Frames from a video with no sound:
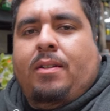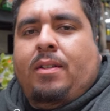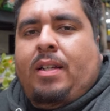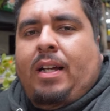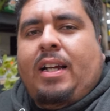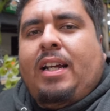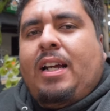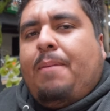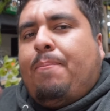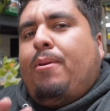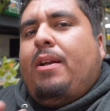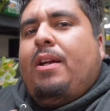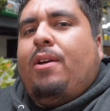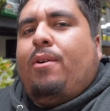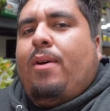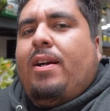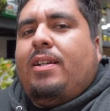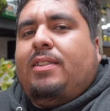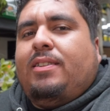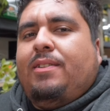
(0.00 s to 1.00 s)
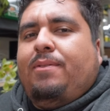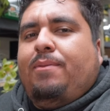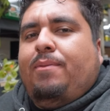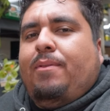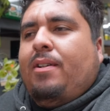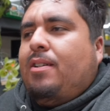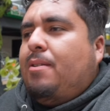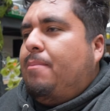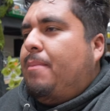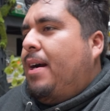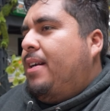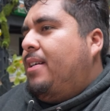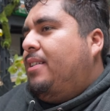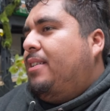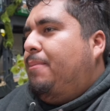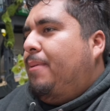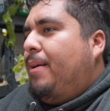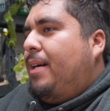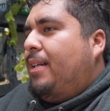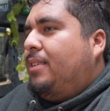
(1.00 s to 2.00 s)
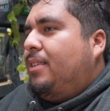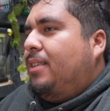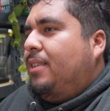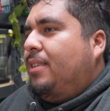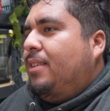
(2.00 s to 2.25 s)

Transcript: They can get pretty aggressive on the mines a bitch.